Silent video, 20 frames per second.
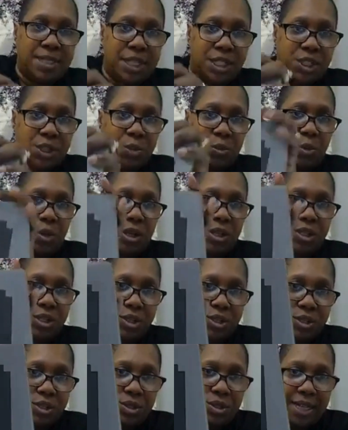that you want to
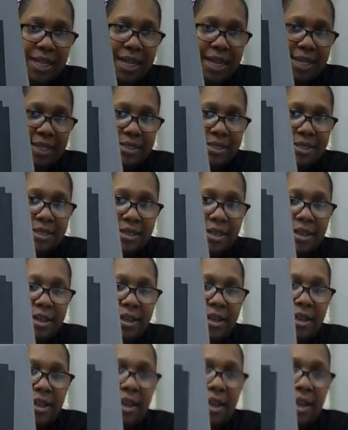create,
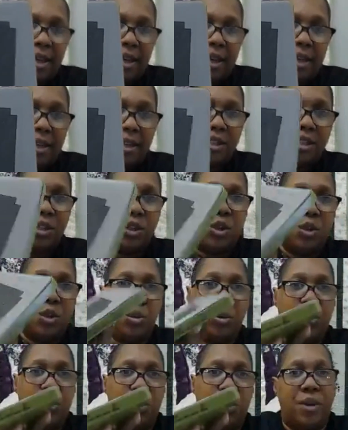and
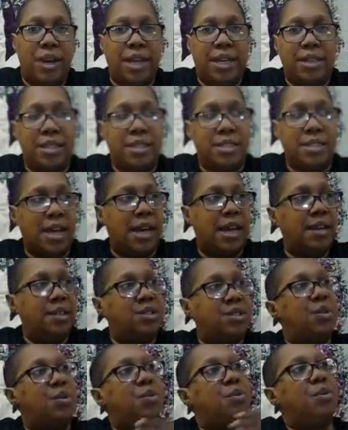you crank the dies
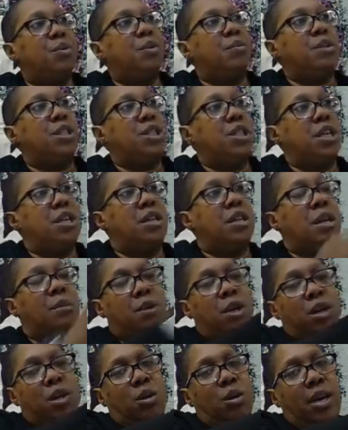through the machine. And I'm
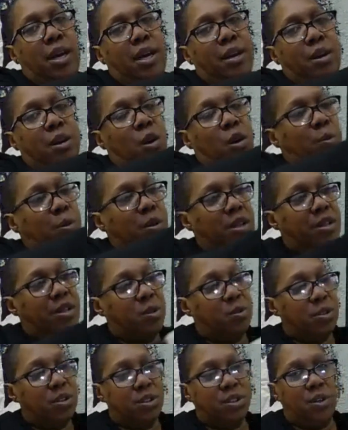going to go ahead and open this
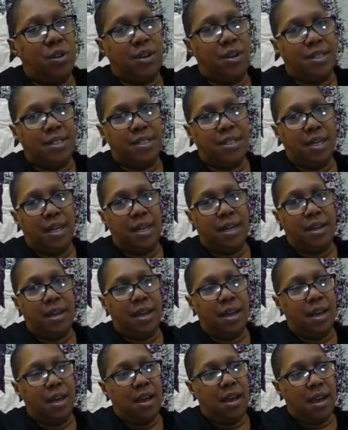one so you can see
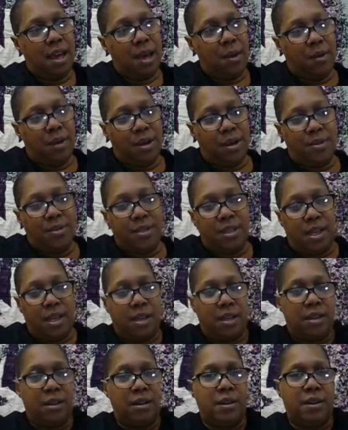how it goes
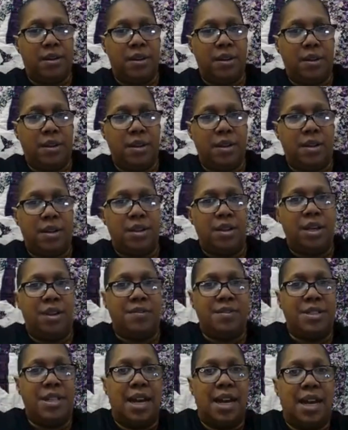in. You
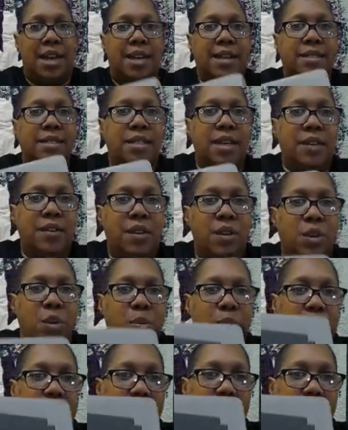have dies, and then you put a